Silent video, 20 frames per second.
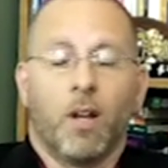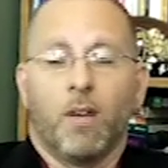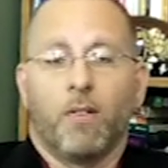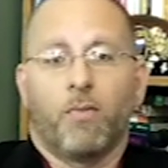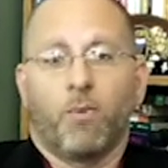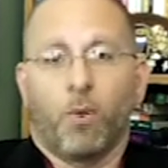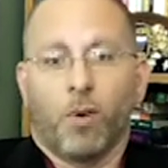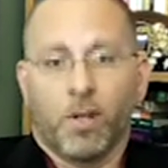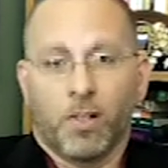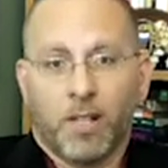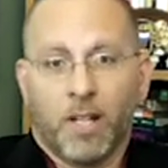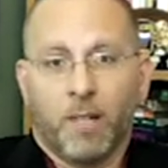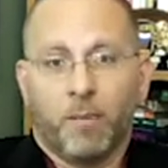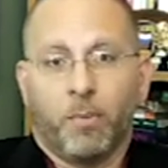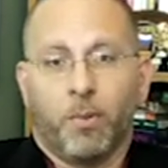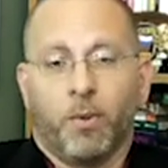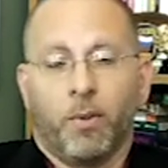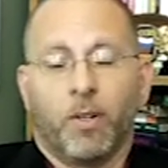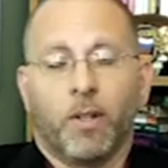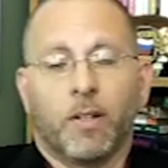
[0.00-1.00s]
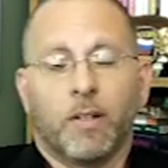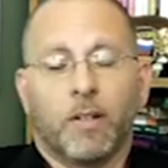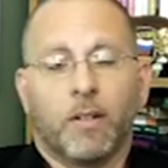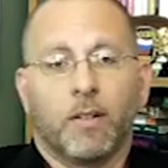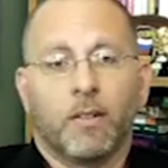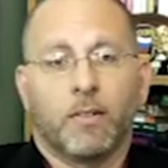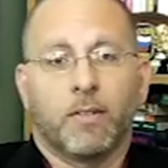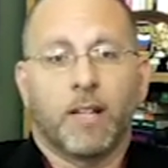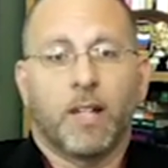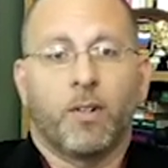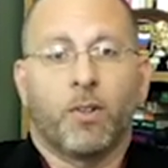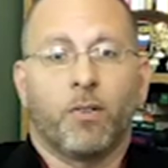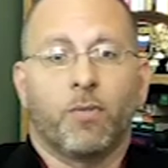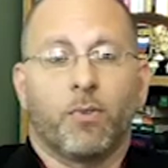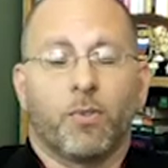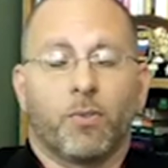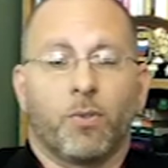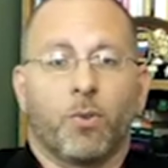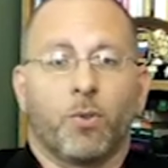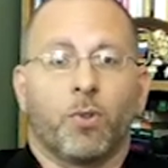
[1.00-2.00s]
For example, in the Center
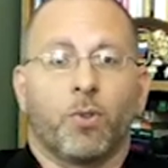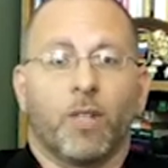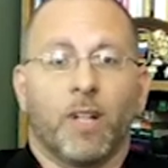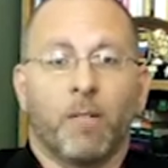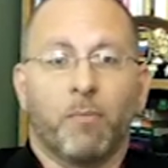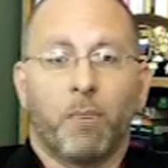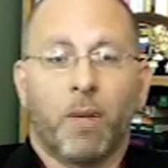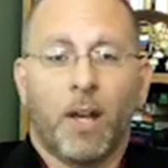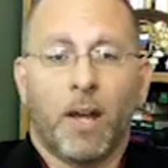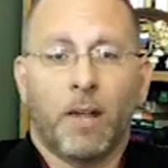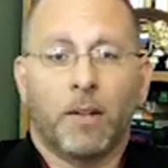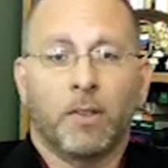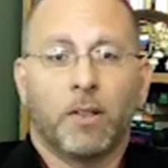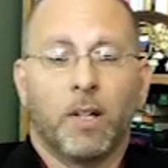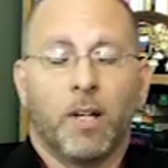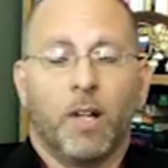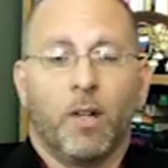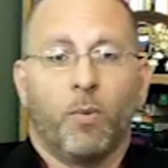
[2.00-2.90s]
for Social Impact,